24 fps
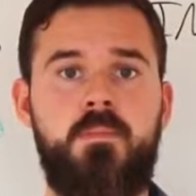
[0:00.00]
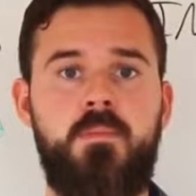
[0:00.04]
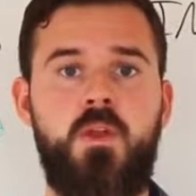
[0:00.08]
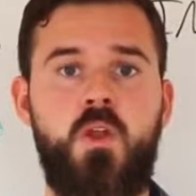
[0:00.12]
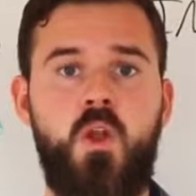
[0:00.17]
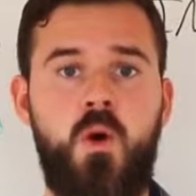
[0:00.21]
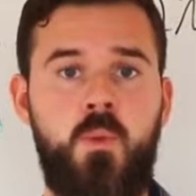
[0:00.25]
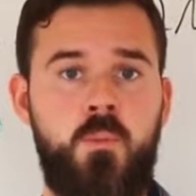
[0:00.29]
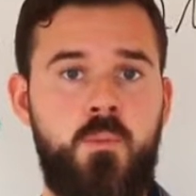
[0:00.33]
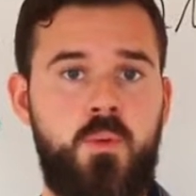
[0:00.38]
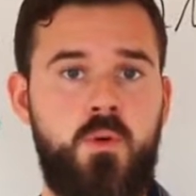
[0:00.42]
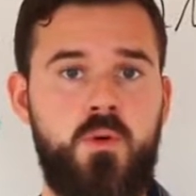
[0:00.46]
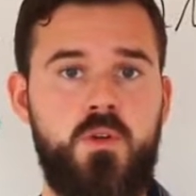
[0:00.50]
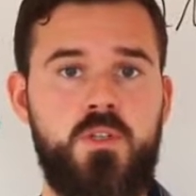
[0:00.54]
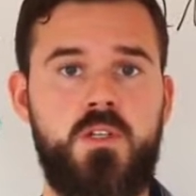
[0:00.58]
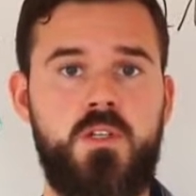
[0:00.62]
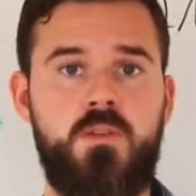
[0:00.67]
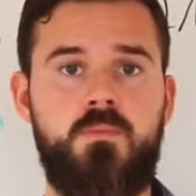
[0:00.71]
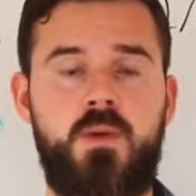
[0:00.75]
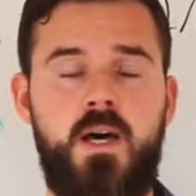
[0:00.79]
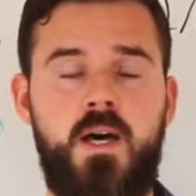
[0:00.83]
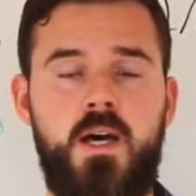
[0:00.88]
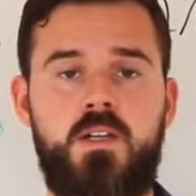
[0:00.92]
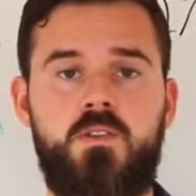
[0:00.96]
numbers
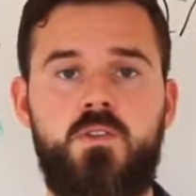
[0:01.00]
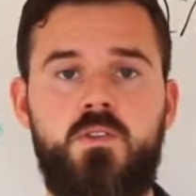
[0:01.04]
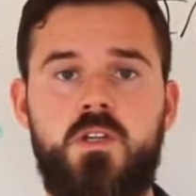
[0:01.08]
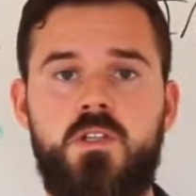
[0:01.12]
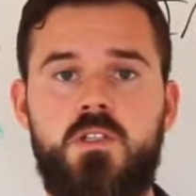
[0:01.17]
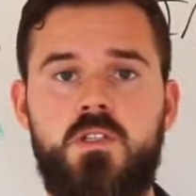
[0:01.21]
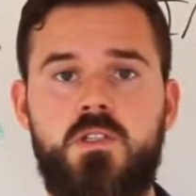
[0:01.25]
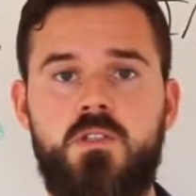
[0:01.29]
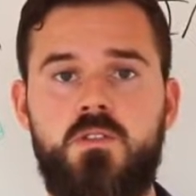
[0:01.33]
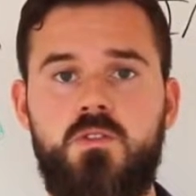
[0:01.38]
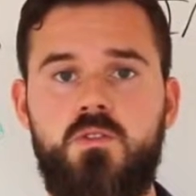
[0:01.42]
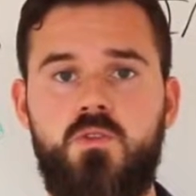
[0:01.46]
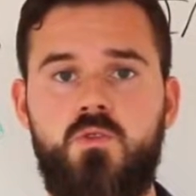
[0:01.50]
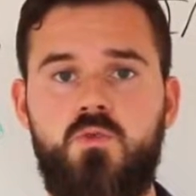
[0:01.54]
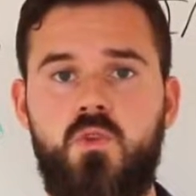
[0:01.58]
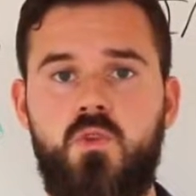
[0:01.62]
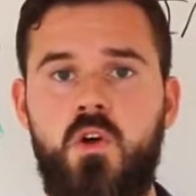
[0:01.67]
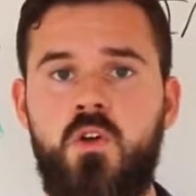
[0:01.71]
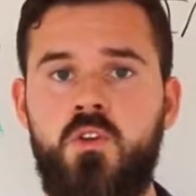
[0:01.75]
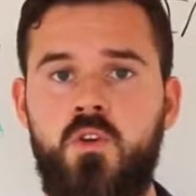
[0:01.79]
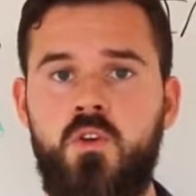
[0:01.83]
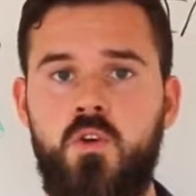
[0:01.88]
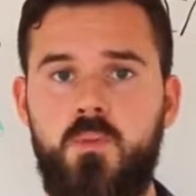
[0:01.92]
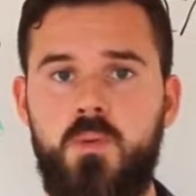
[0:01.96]
and metrics to
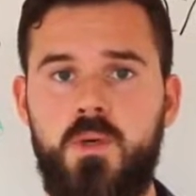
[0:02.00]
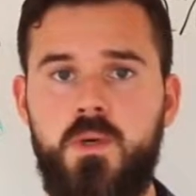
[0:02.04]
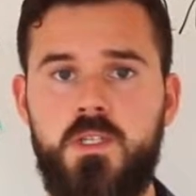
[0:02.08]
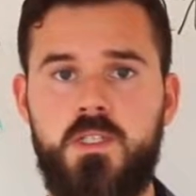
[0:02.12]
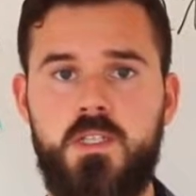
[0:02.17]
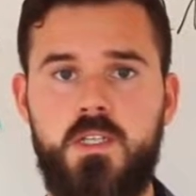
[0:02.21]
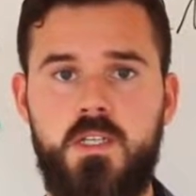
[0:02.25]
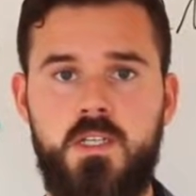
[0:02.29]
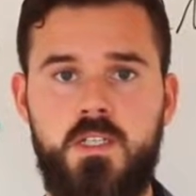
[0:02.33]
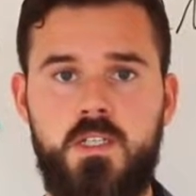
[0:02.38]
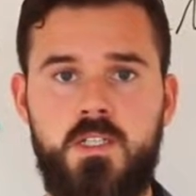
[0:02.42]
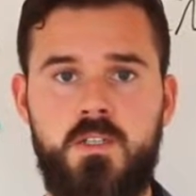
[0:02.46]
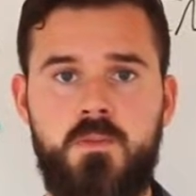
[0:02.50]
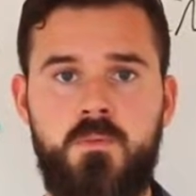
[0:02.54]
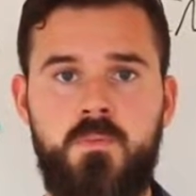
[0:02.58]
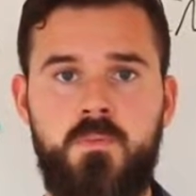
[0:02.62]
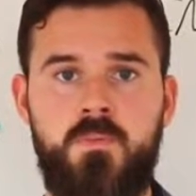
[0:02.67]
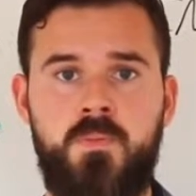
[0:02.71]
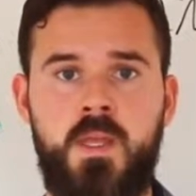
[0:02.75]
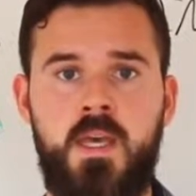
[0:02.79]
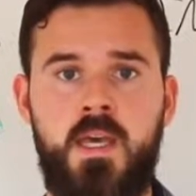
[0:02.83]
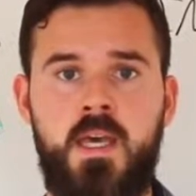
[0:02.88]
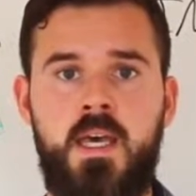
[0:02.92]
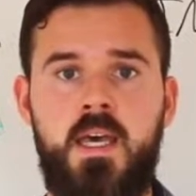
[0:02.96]
run your
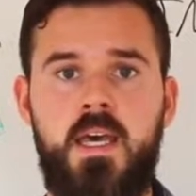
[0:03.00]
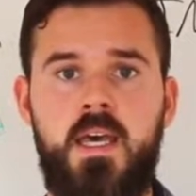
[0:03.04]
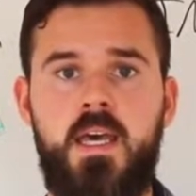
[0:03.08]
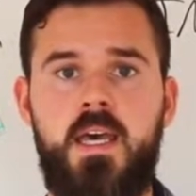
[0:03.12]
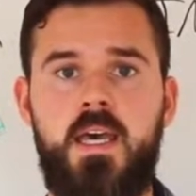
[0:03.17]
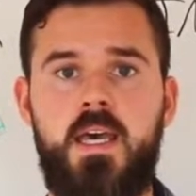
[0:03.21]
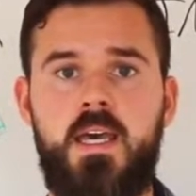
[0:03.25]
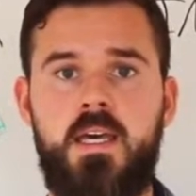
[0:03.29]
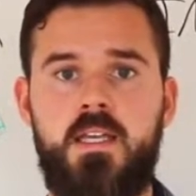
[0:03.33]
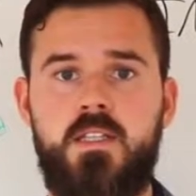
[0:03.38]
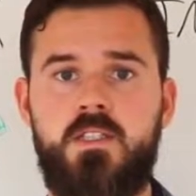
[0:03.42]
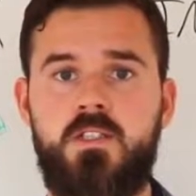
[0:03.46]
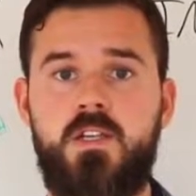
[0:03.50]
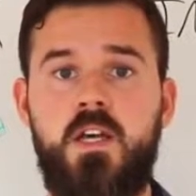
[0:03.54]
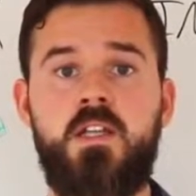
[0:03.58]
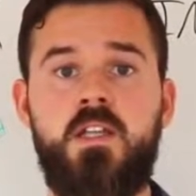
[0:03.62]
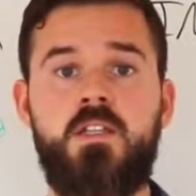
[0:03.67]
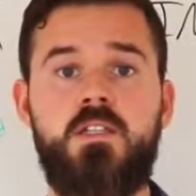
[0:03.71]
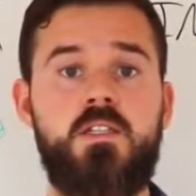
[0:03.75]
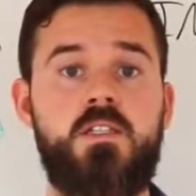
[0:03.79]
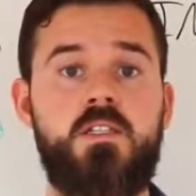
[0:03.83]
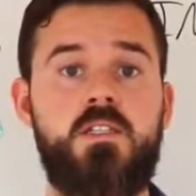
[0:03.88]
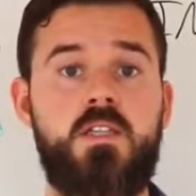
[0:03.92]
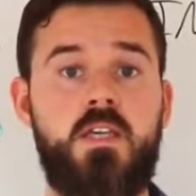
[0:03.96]
business, it
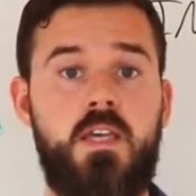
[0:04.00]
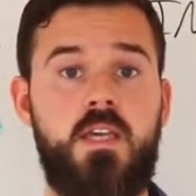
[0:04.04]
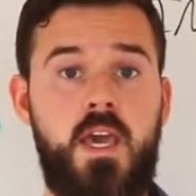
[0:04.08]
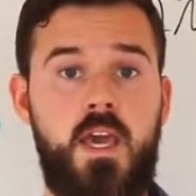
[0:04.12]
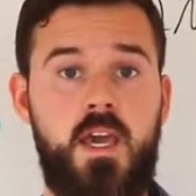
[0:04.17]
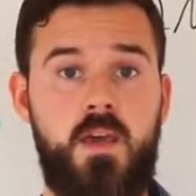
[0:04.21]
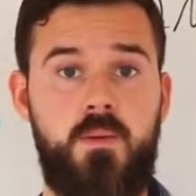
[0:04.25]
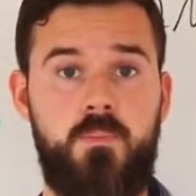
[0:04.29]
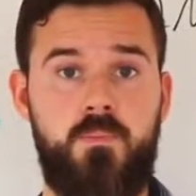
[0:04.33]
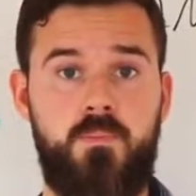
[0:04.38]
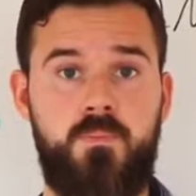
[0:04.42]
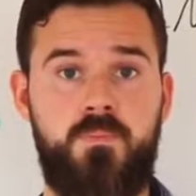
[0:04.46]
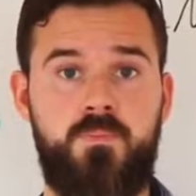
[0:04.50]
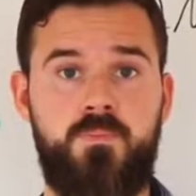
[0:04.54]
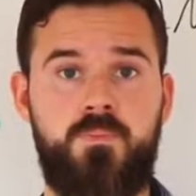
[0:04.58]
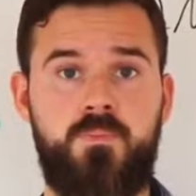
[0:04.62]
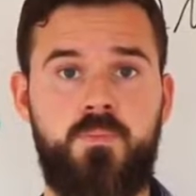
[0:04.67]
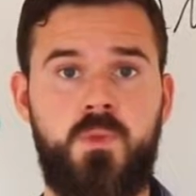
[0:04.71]
changes the game.